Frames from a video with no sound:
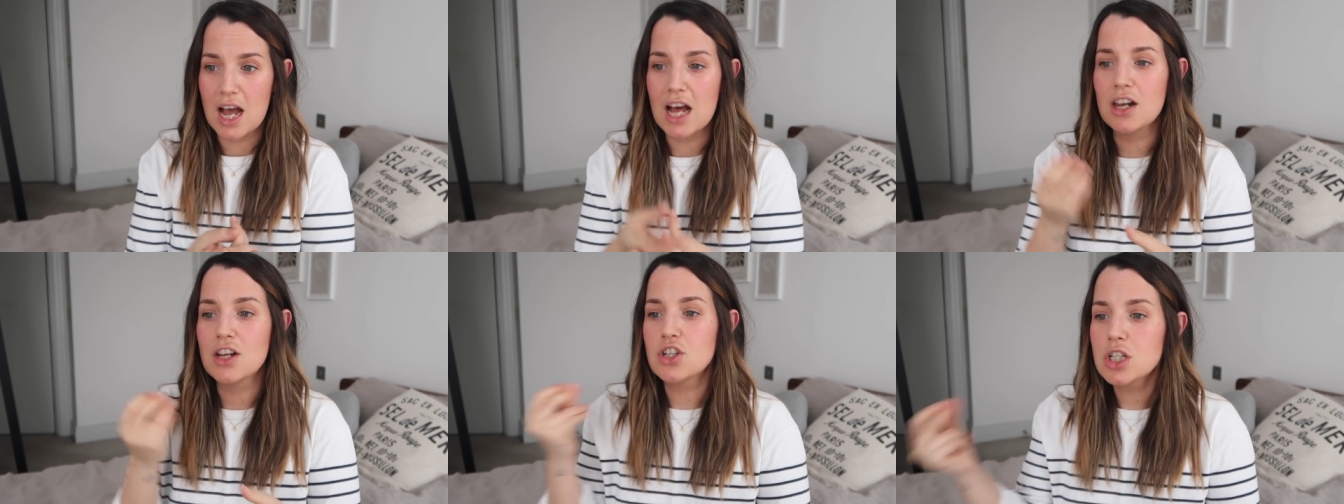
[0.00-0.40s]

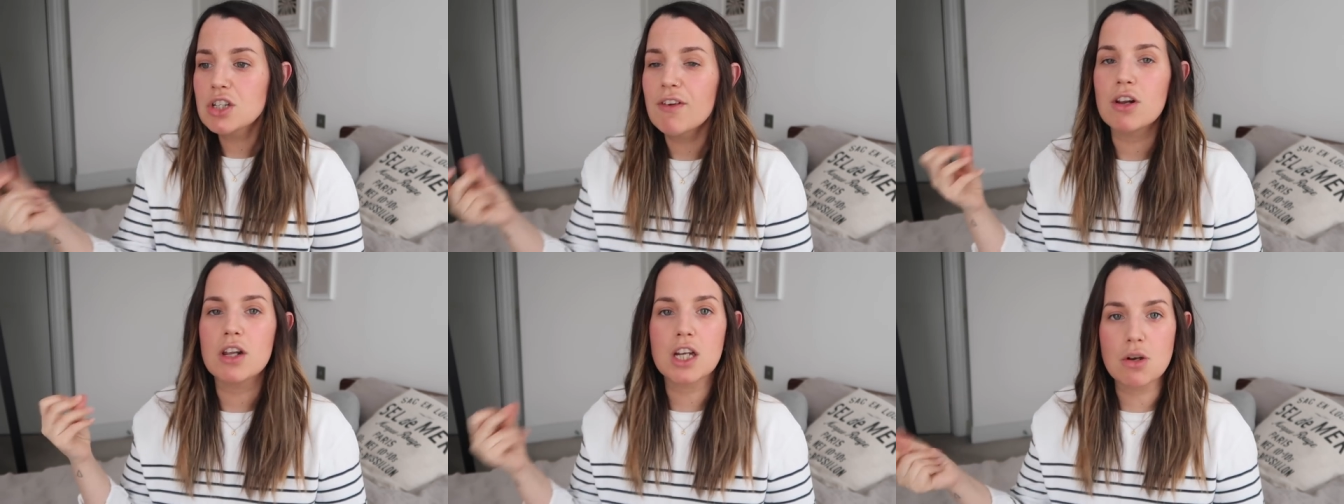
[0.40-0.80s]
And I
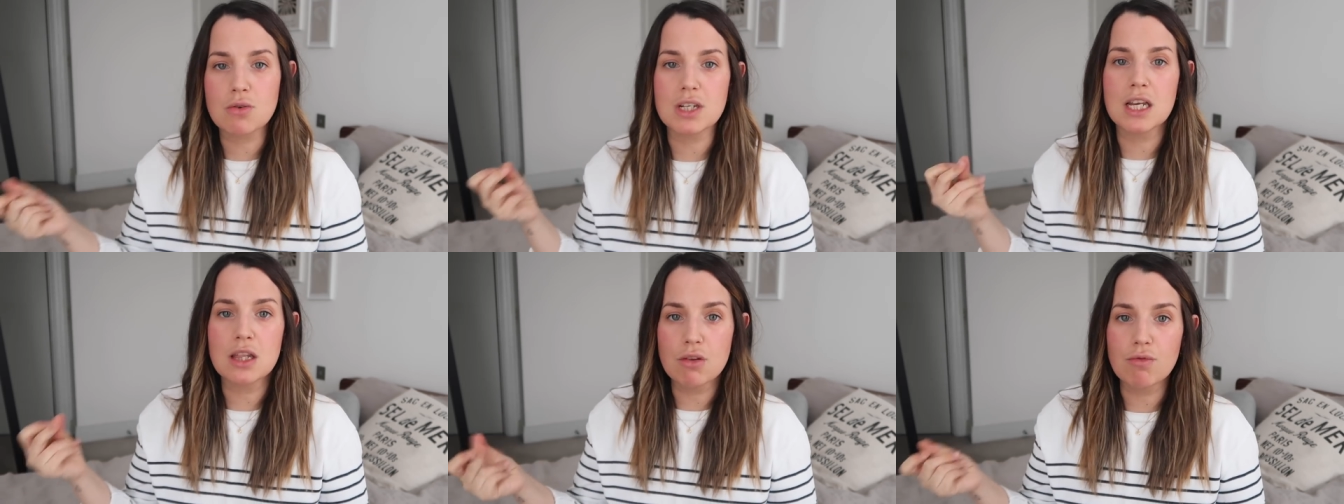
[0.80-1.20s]
just felt like I
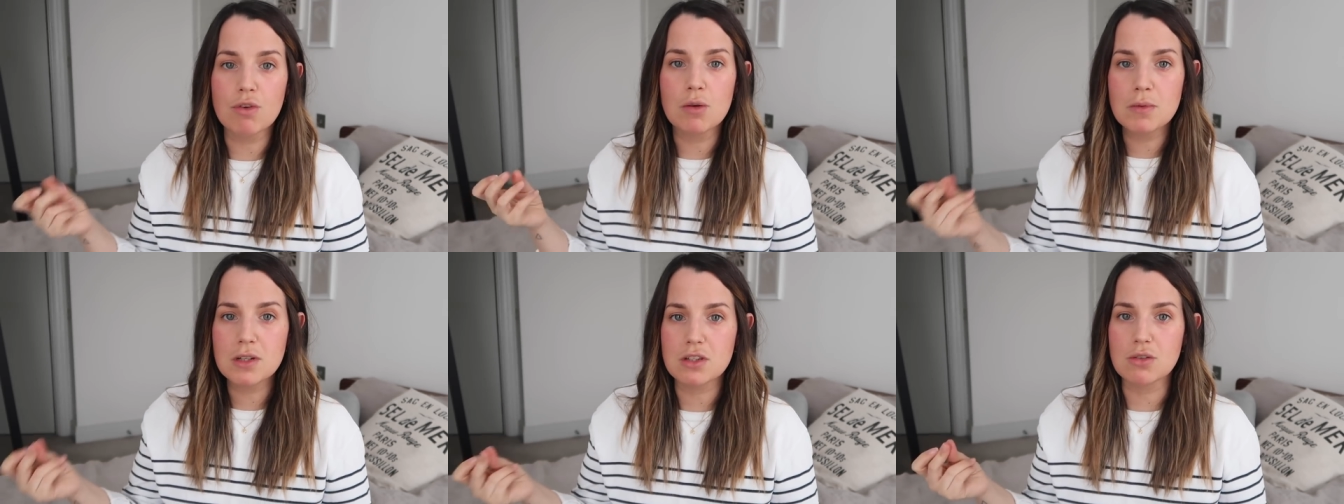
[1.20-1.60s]
was in the
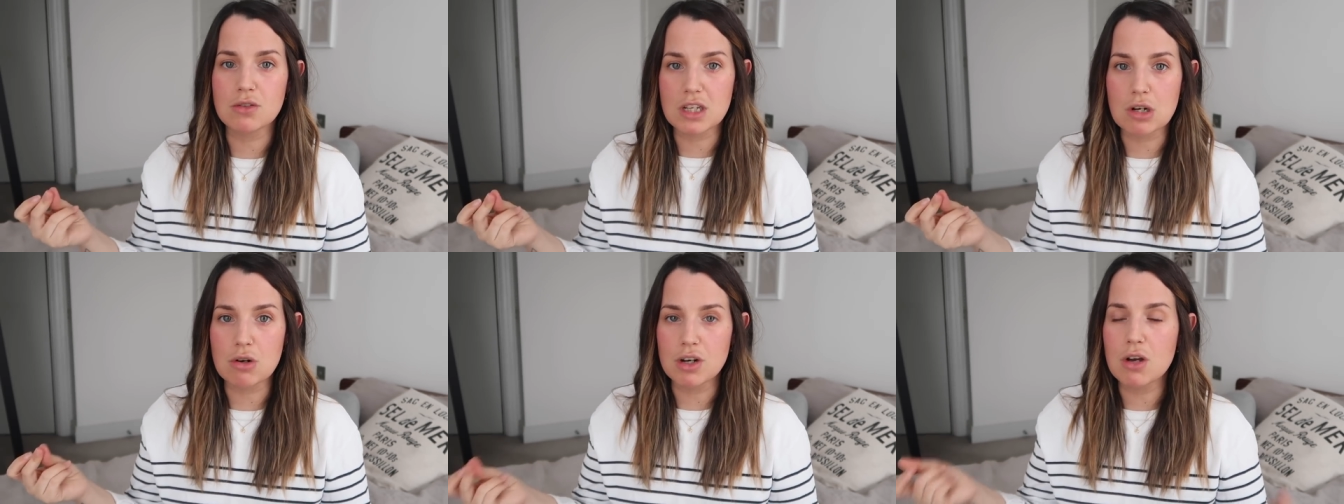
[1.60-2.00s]
room as soon
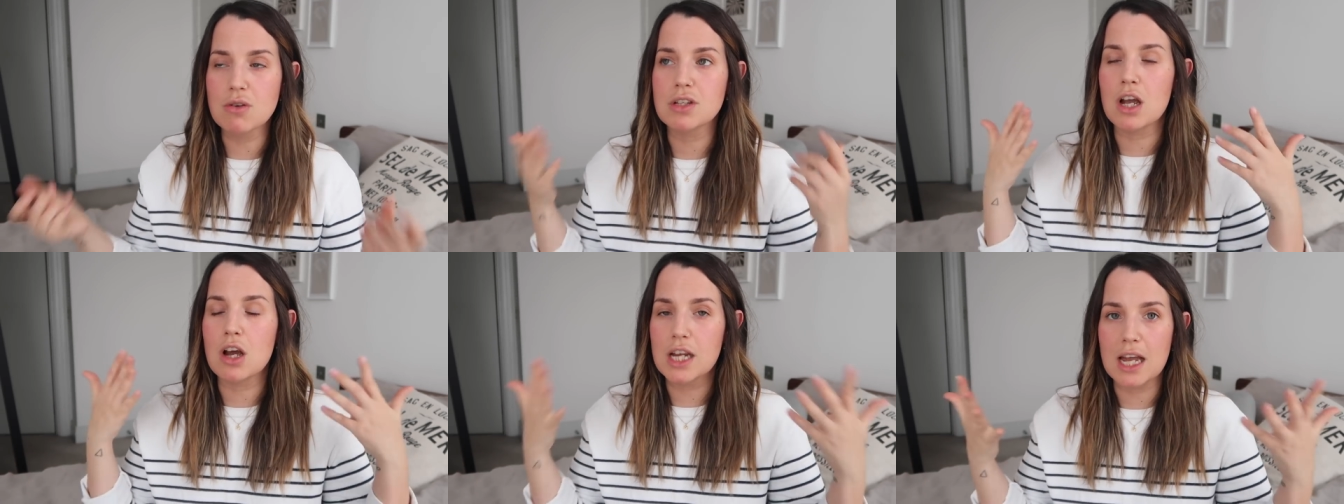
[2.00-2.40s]
as I got it. I
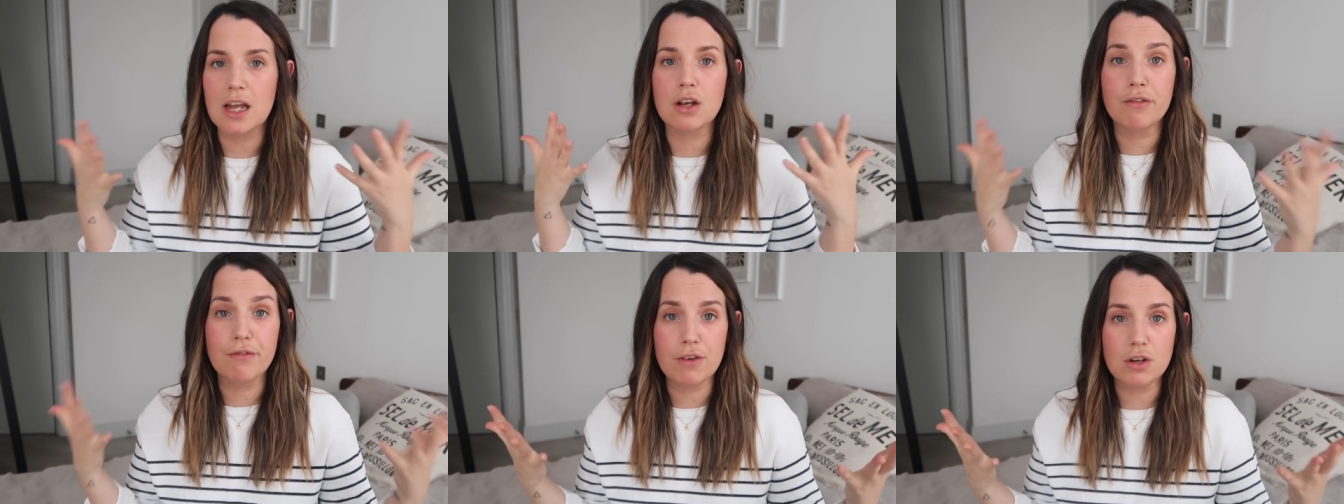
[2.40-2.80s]
was like,
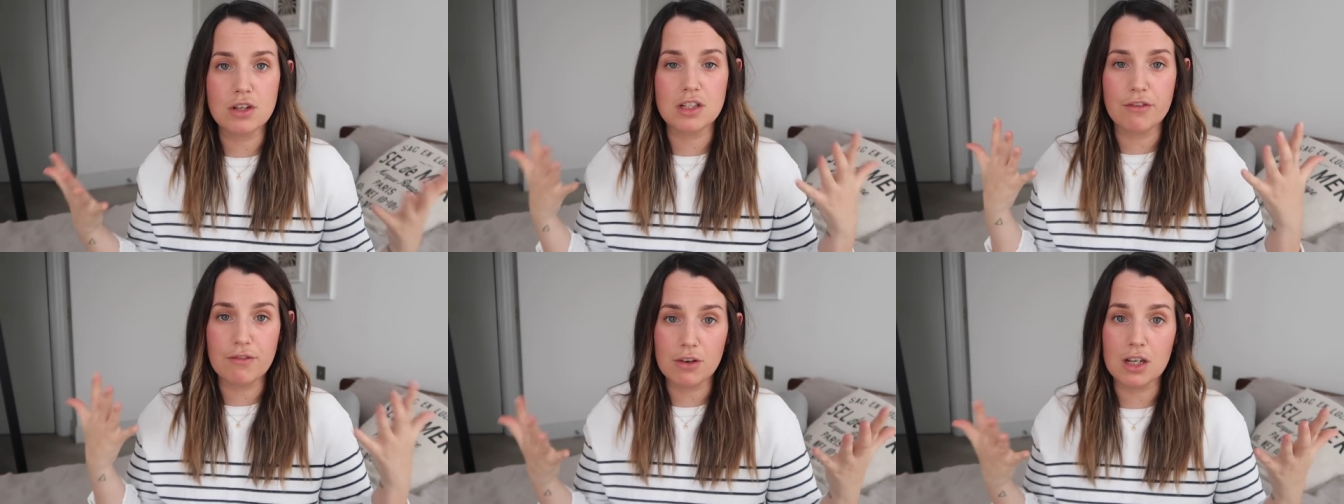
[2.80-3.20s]
okay, I can
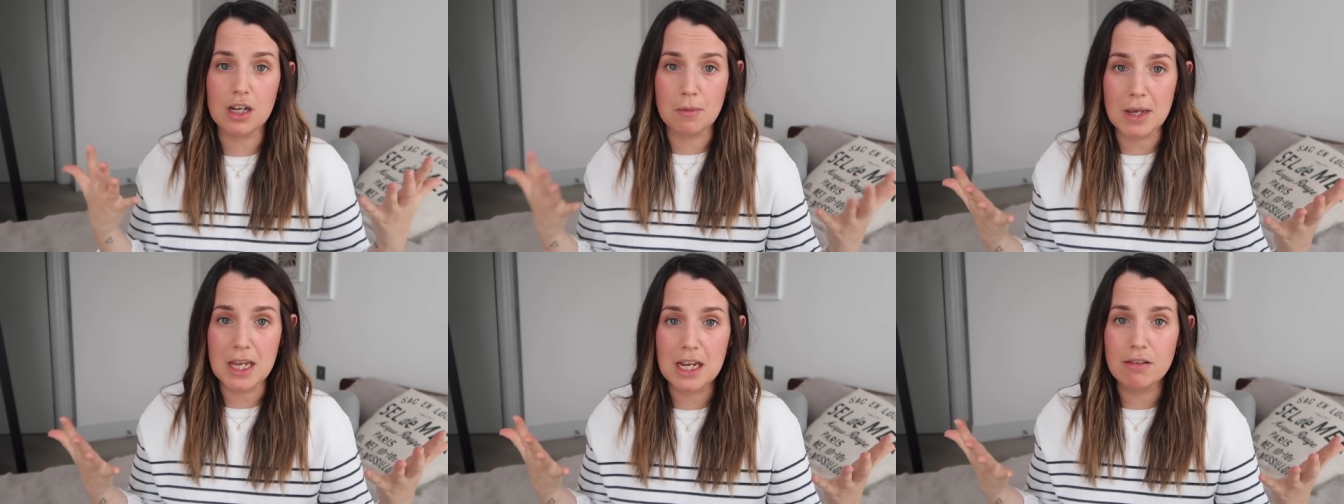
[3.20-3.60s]
focus. I feel
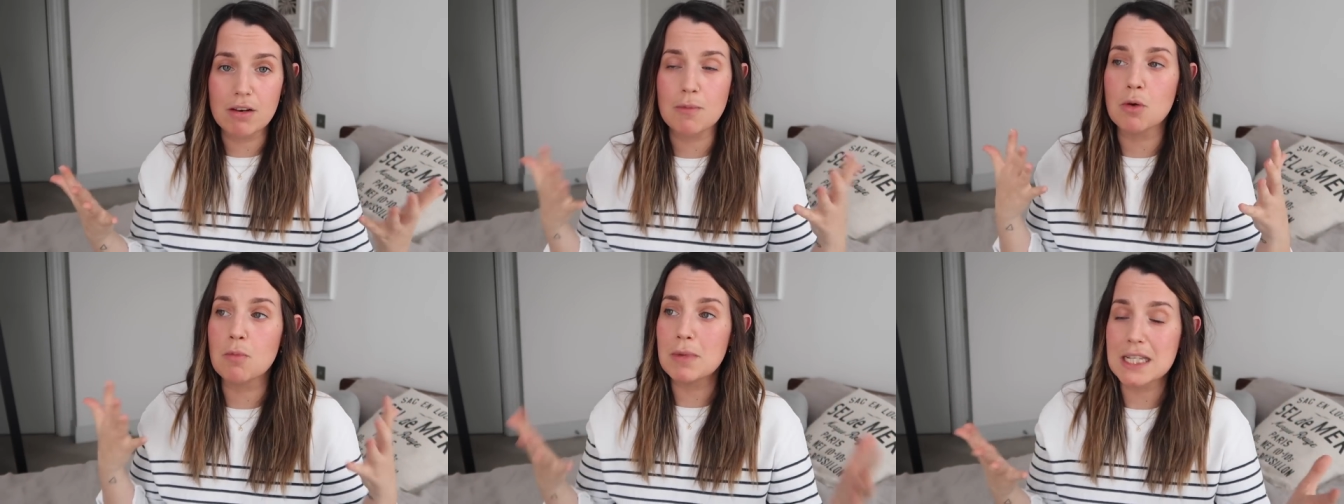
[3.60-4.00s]
like I'm here.
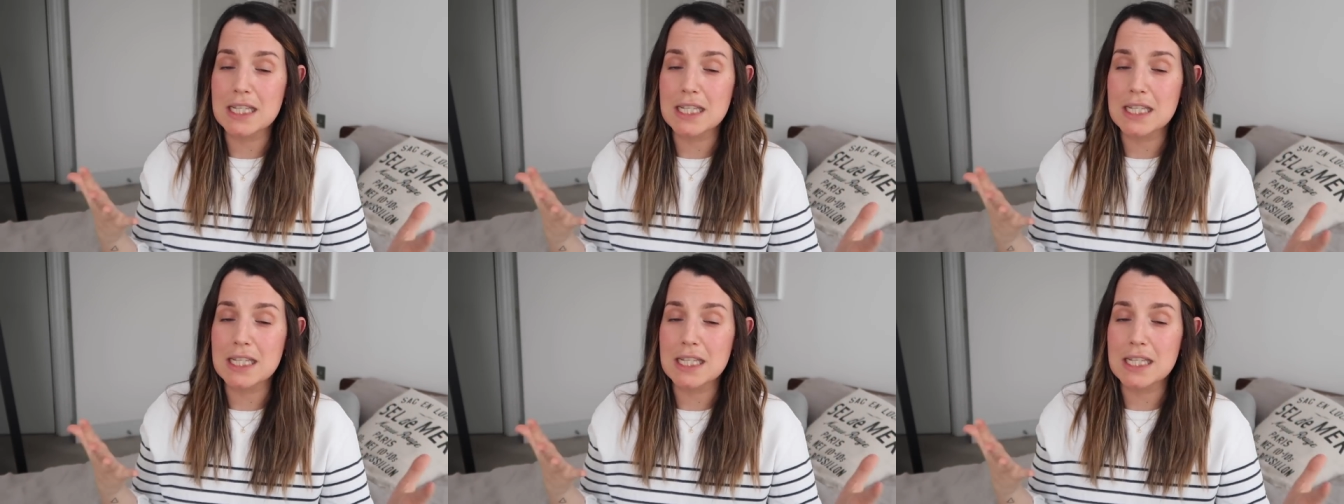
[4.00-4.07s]
I'm not